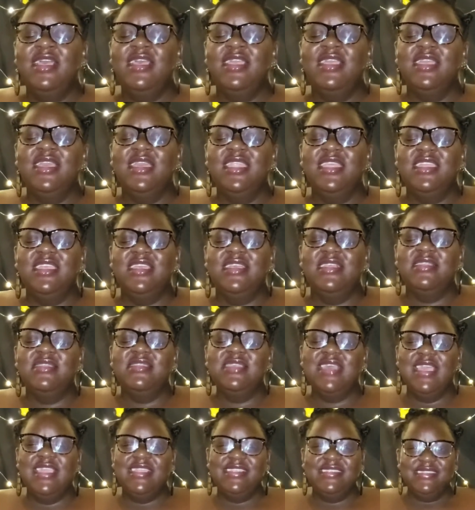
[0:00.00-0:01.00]
Getting
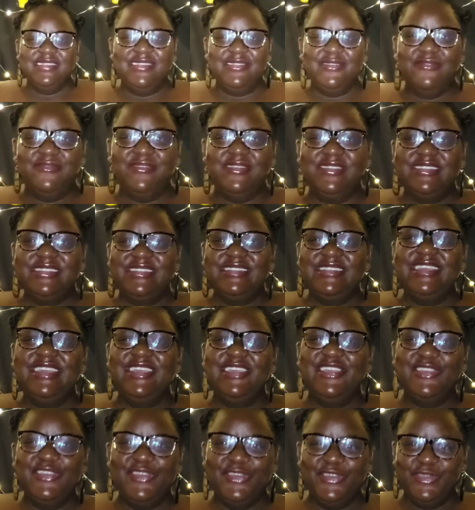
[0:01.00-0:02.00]
excited over
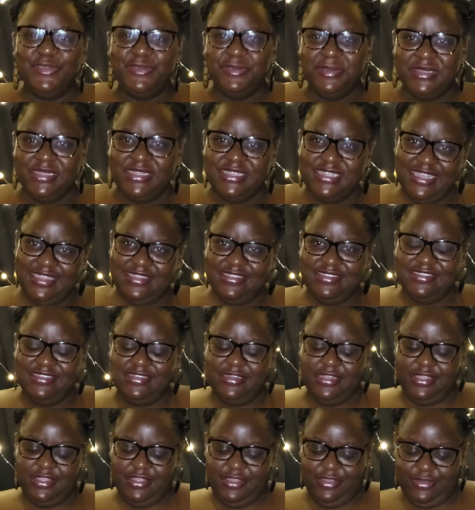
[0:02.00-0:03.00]
seeing you,
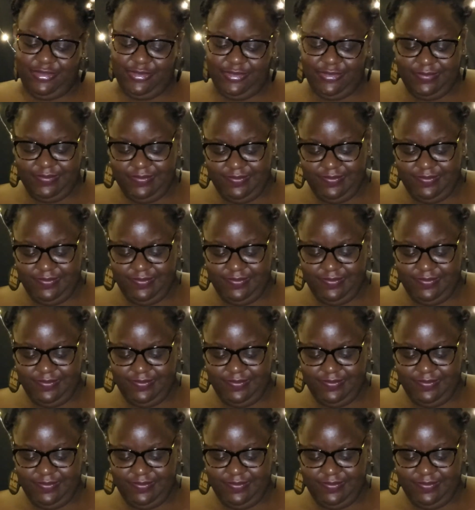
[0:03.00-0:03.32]
texting you.